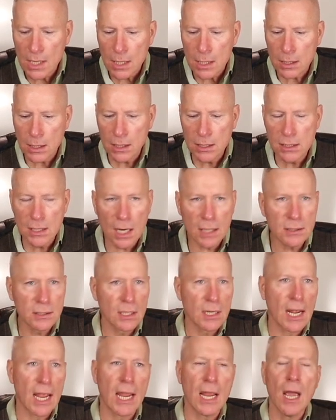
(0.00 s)

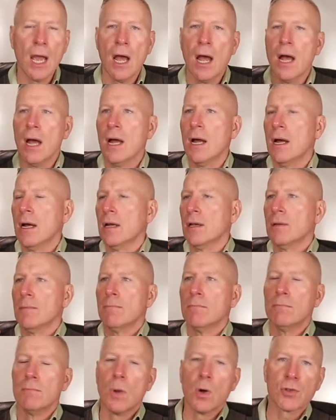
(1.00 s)
conducted a
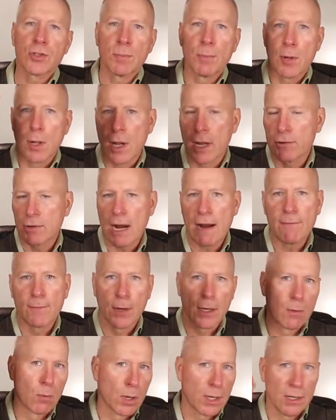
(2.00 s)
multiple hundred, I
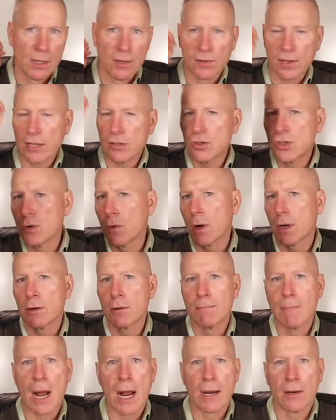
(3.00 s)
forget what it is, like
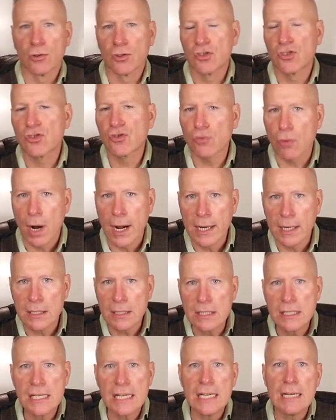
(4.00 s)
200 mile
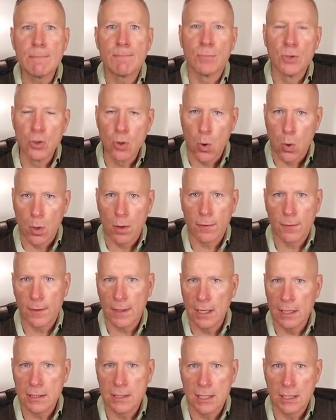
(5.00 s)
strike deep
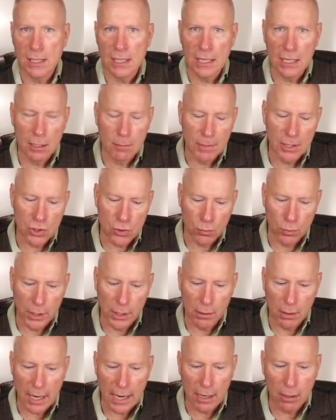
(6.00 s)
north into the enemy's
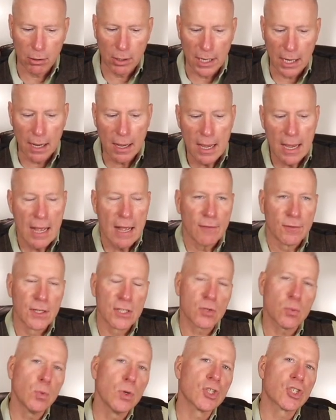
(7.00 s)
rear area.
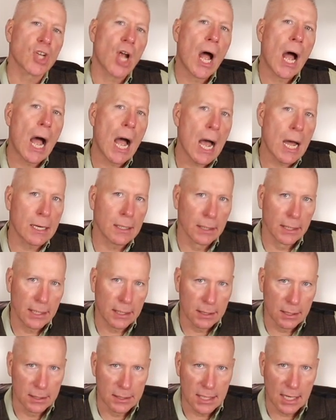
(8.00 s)
This was hotly
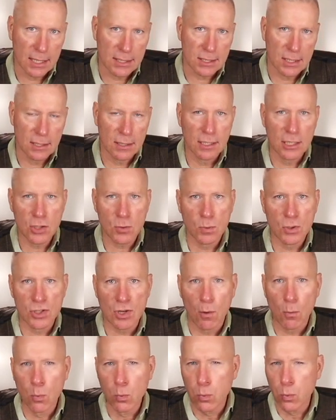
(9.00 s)
contested, and this was
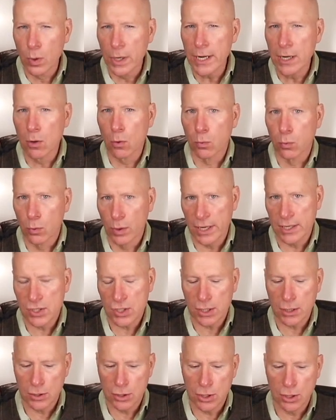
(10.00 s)
a real
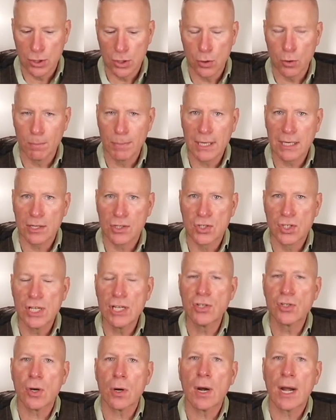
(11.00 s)
risk to do because
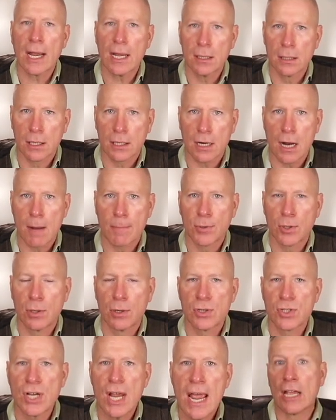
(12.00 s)
these are
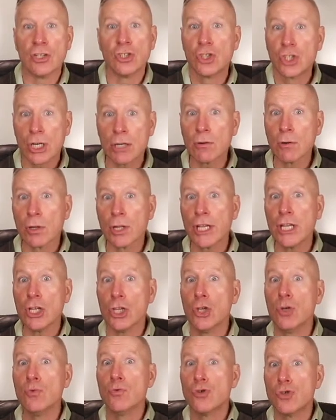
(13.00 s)
helicopters, and generally
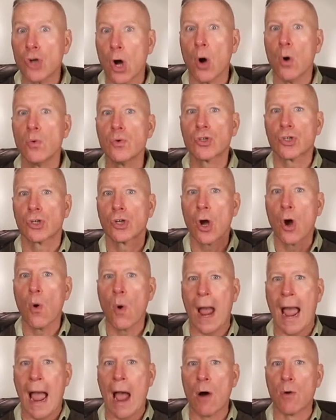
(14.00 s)
you don't
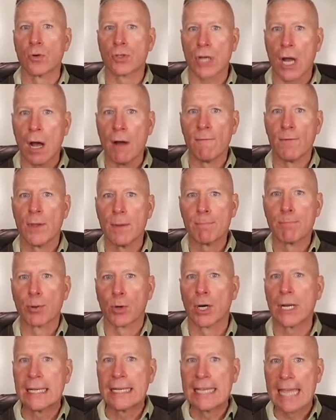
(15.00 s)
go out of the
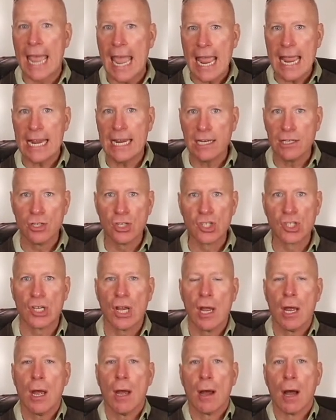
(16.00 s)

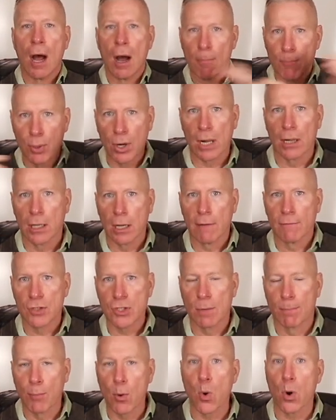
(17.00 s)
brigade's umbrella of
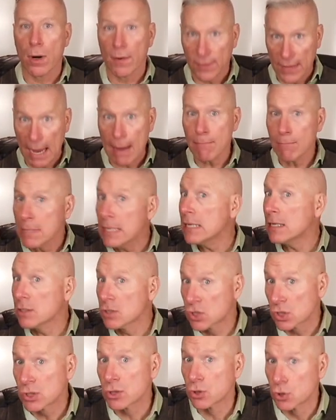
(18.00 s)
support. That
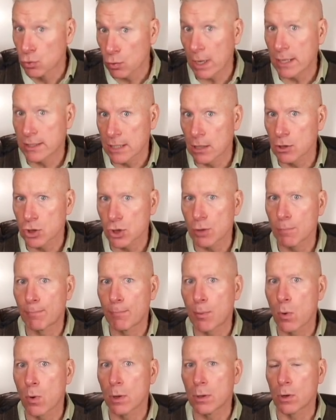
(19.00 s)
means direct air
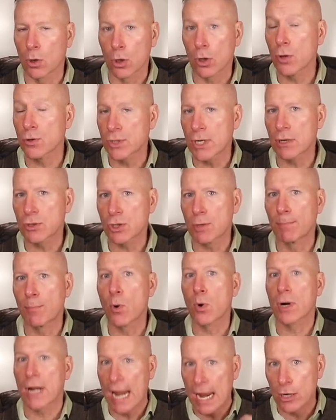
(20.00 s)
support or close air
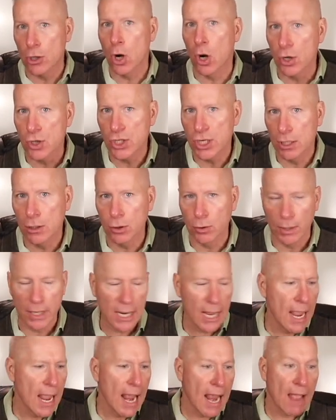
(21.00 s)
support and
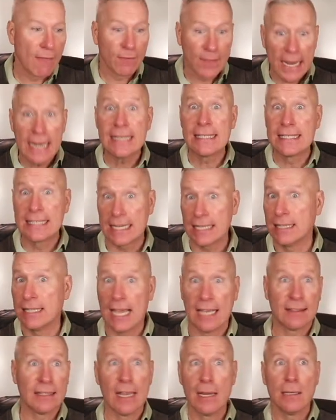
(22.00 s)
artillery. And they did
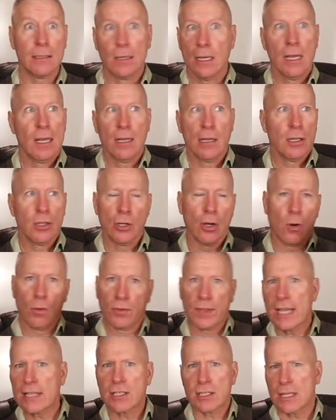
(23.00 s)
that. They, you
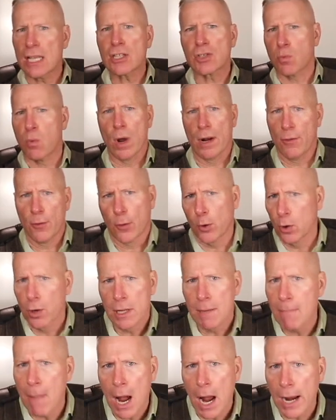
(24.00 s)
know, that's what,
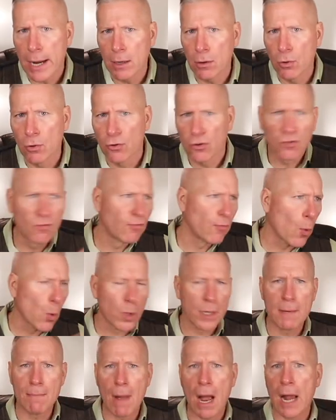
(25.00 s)
30 miles,
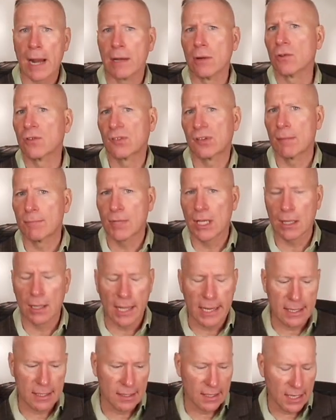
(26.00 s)
40 miles, something
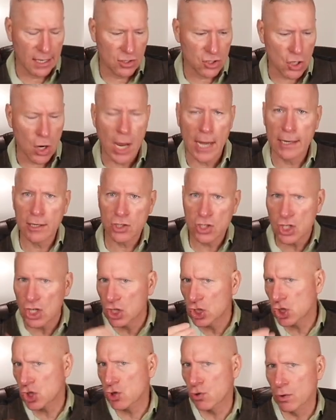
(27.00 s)
like this at its
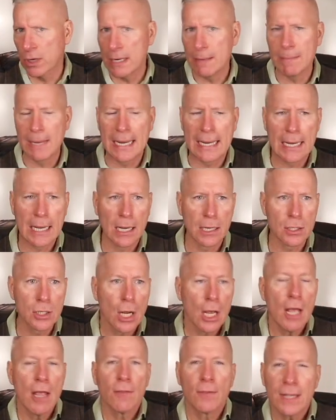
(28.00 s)
extreme end.
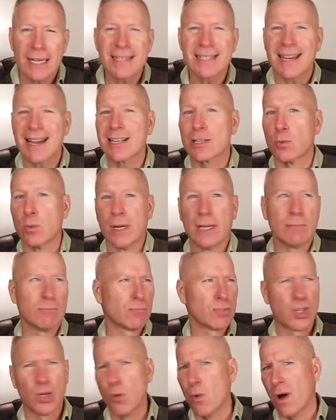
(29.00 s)
These guys went
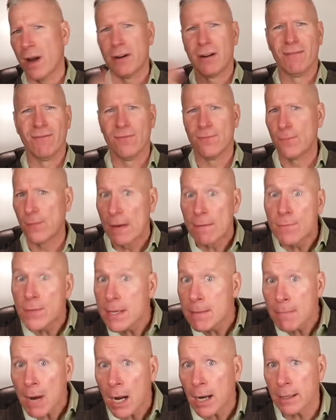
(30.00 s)

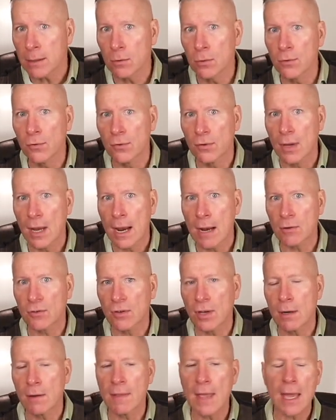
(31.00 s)
250 miles
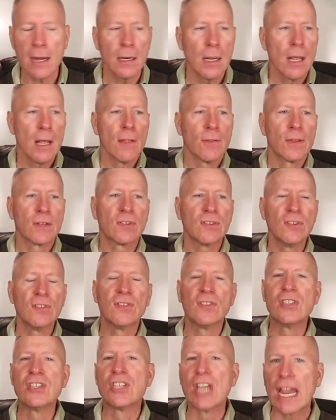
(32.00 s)
outside of that. This
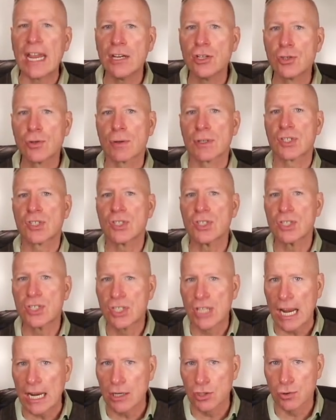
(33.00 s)
is dangerous,
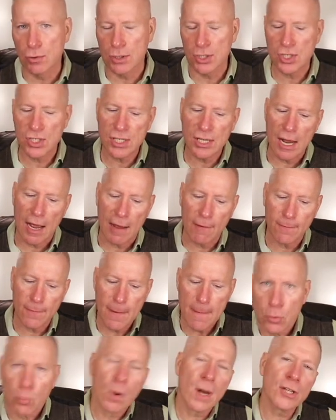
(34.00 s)
dangerous stuff.
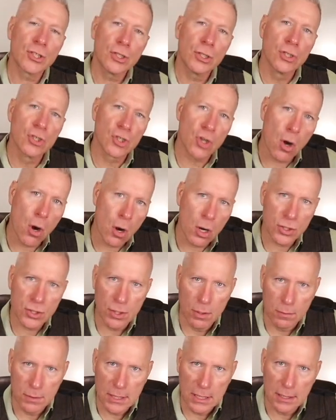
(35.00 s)
The Russians
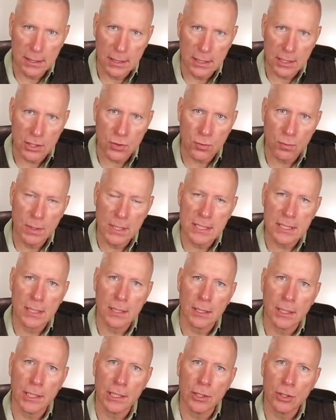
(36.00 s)
also did this
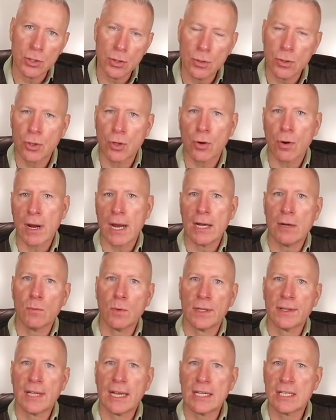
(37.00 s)
recently in Ukraine
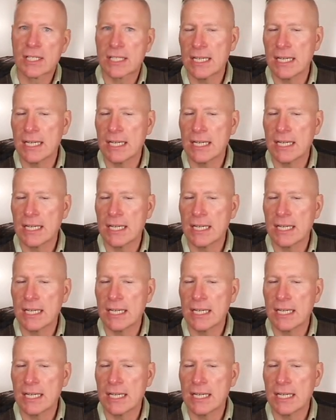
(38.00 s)
when they